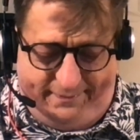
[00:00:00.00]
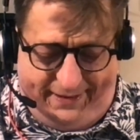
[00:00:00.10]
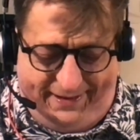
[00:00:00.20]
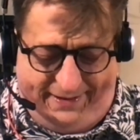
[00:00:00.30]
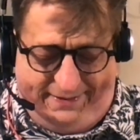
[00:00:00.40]

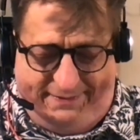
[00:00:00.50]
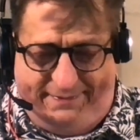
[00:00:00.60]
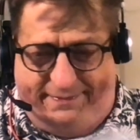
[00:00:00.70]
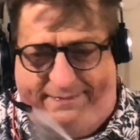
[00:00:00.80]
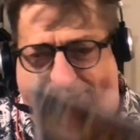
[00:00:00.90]
And
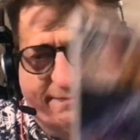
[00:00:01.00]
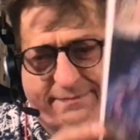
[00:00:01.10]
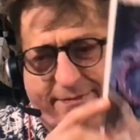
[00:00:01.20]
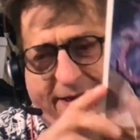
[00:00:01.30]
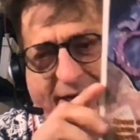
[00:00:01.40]

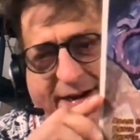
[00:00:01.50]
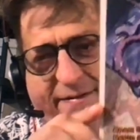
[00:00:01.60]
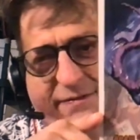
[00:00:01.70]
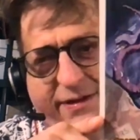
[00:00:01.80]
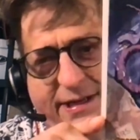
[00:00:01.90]
we
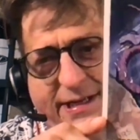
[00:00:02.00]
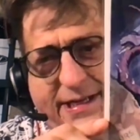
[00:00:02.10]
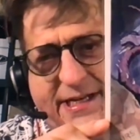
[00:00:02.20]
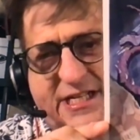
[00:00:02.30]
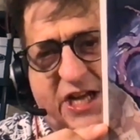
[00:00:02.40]
have
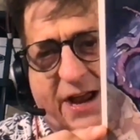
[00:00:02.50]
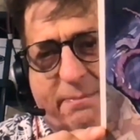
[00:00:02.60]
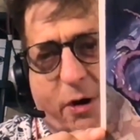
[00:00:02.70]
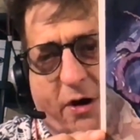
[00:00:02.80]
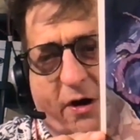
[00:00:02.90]
Dead
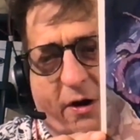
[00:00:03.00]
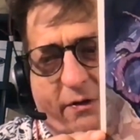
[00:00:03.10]
Maul,